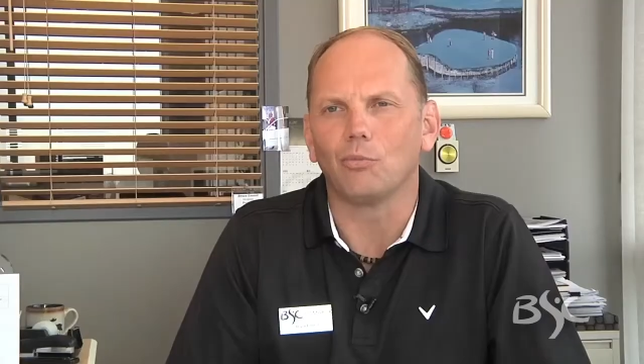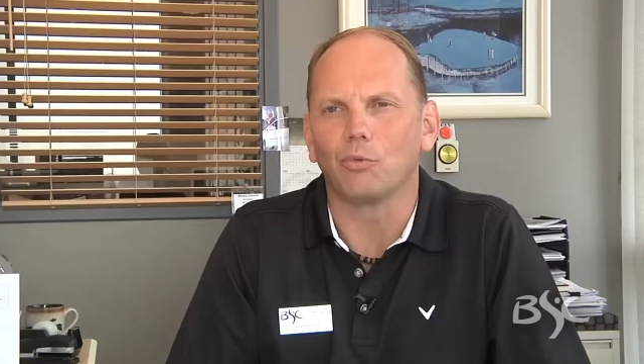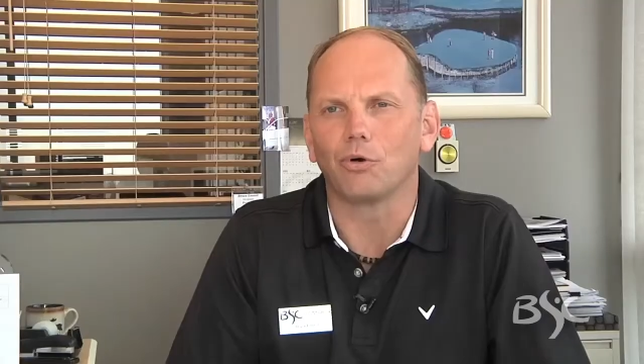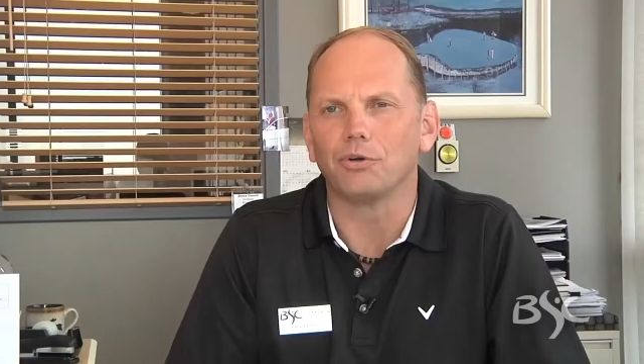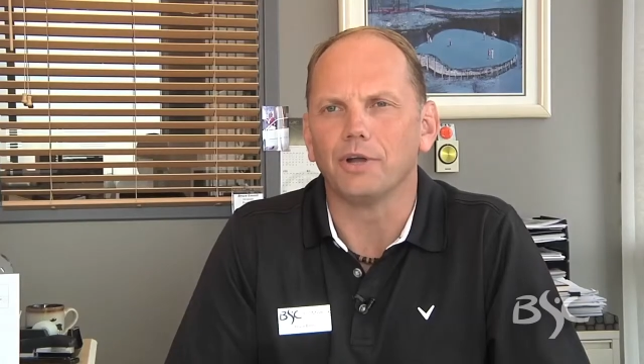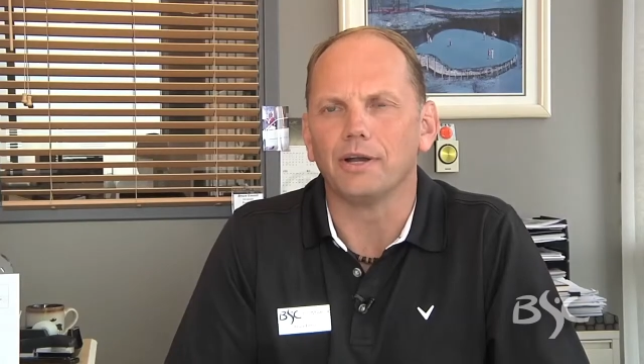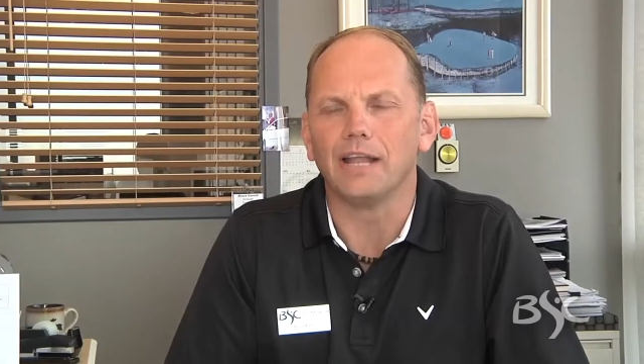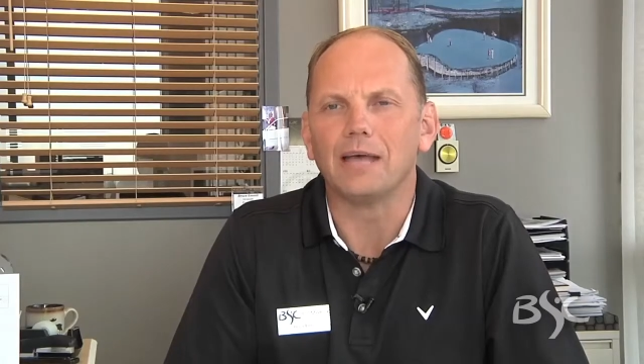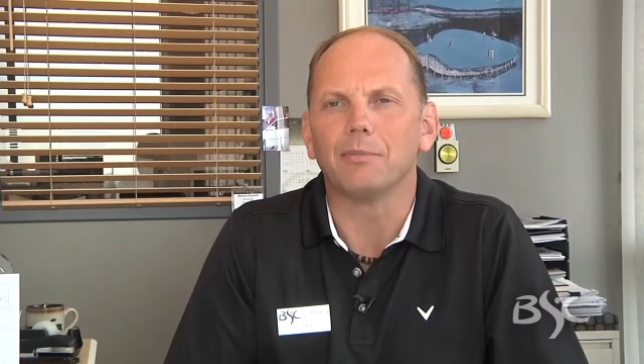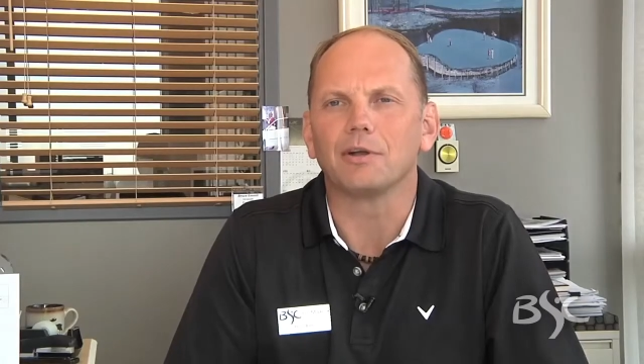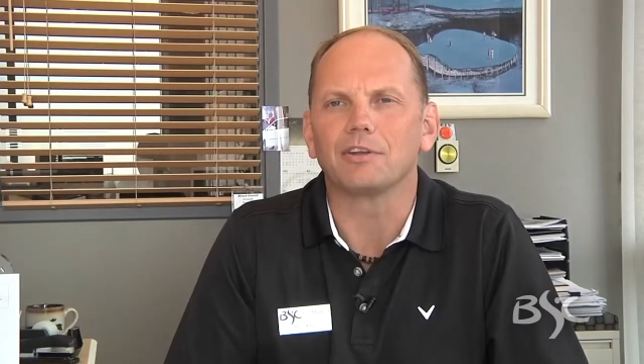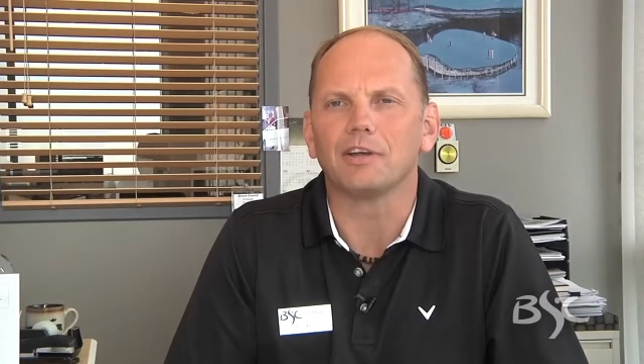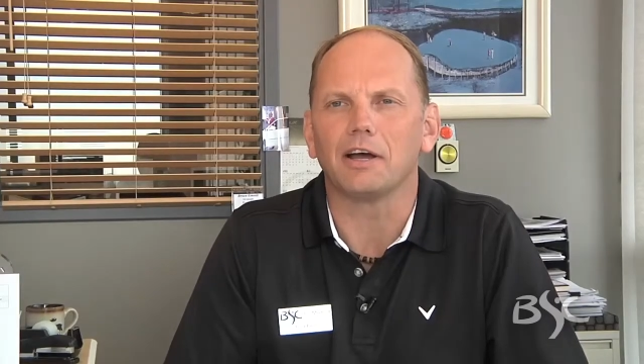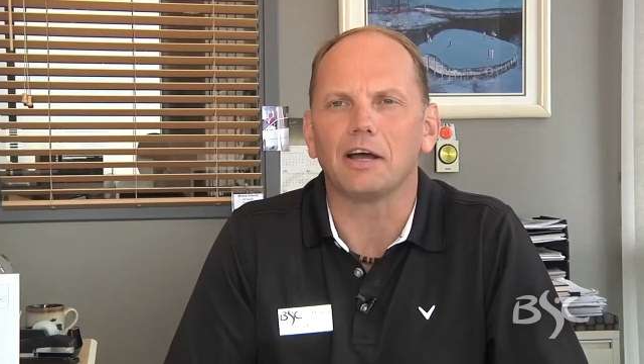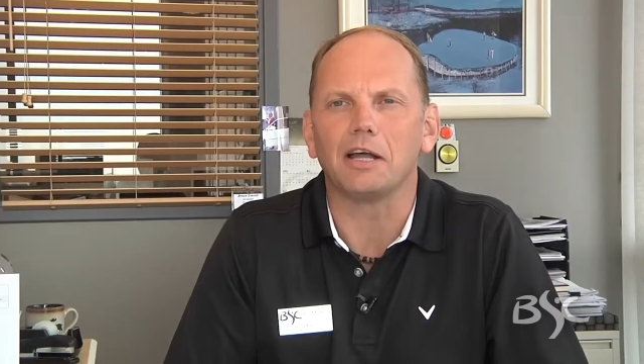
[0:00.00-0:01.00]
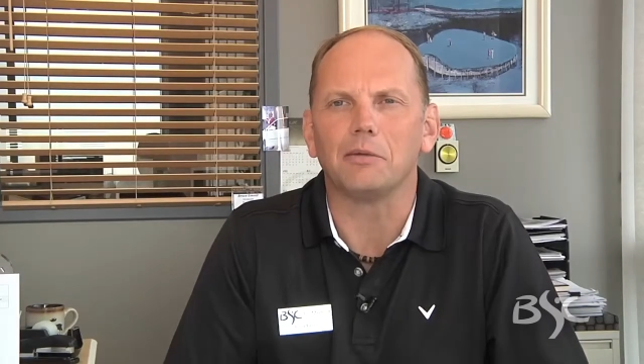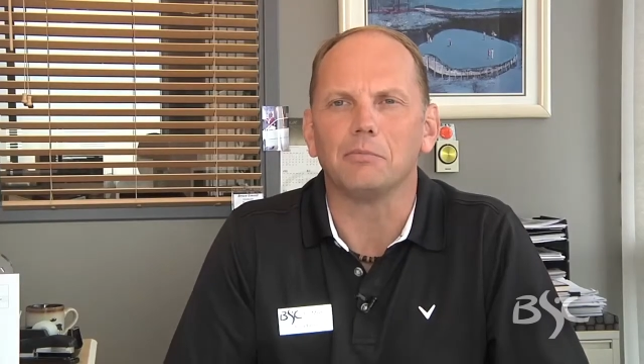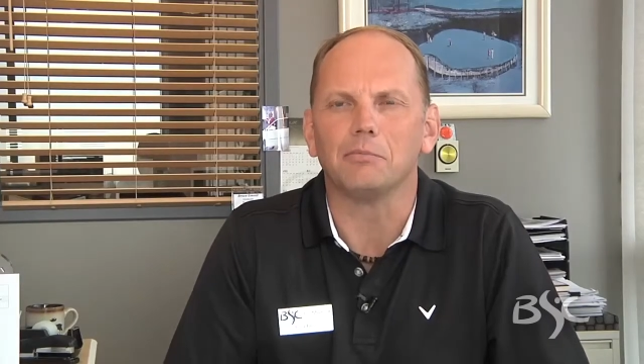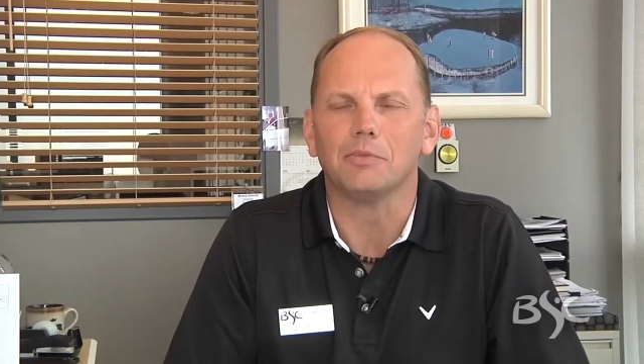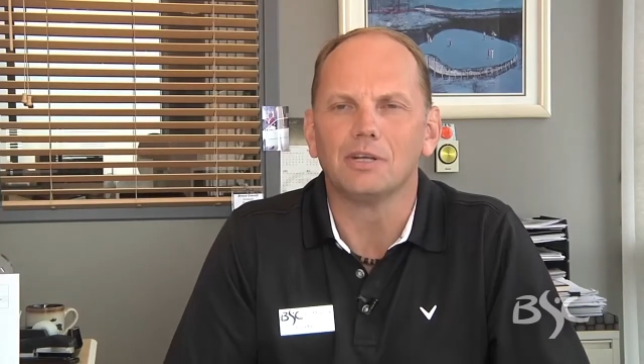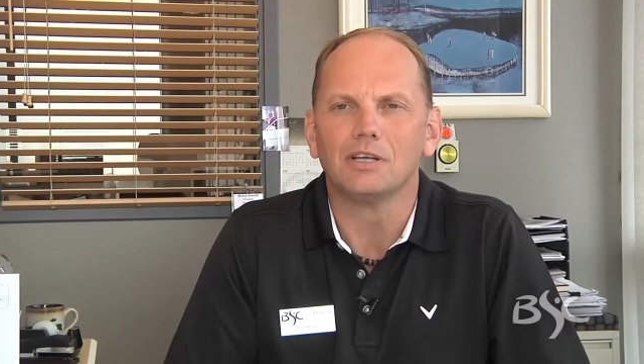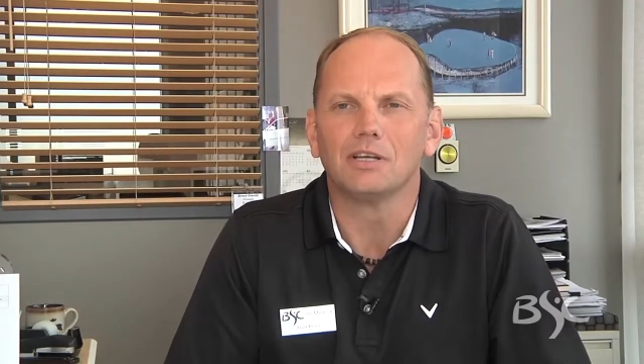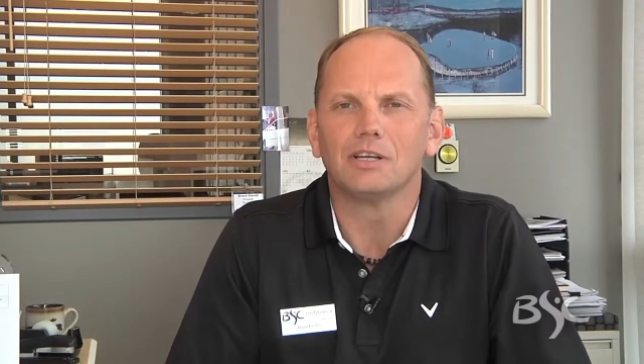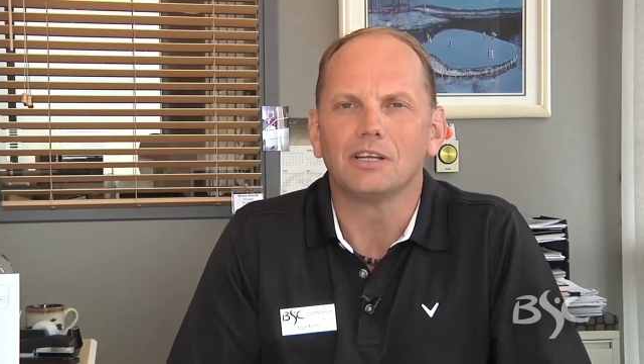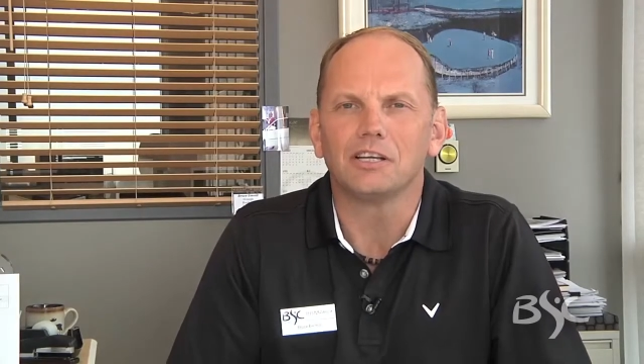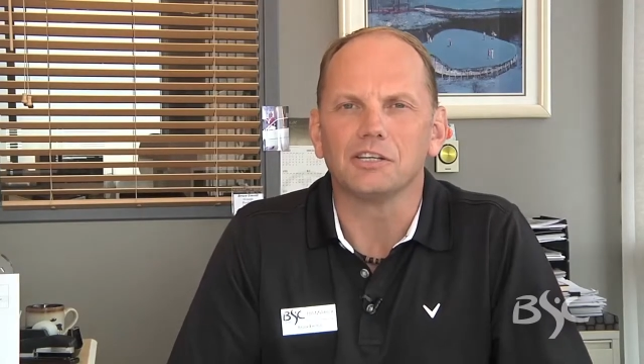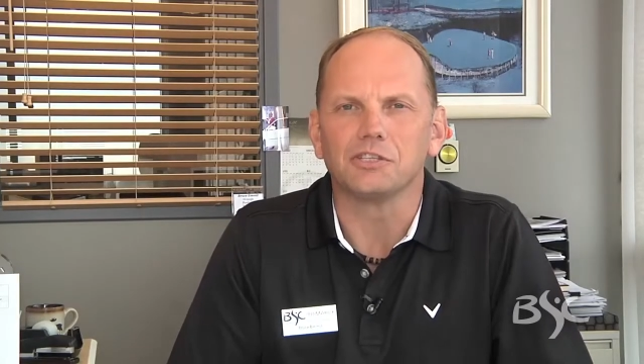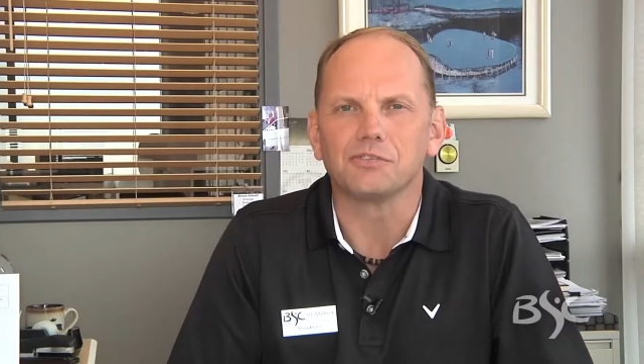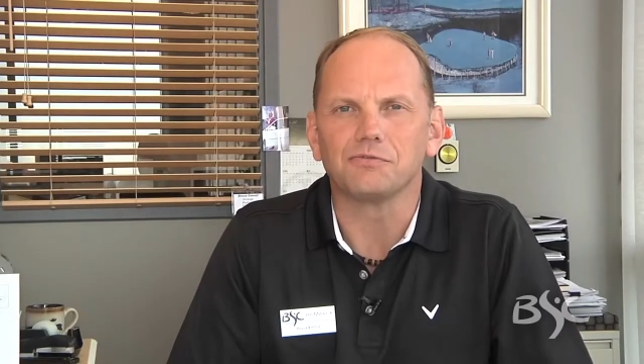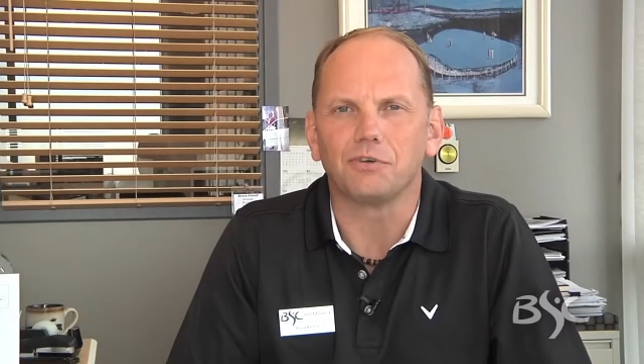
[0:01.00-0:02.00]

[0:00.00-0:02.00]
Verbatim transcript: a more dynamic time as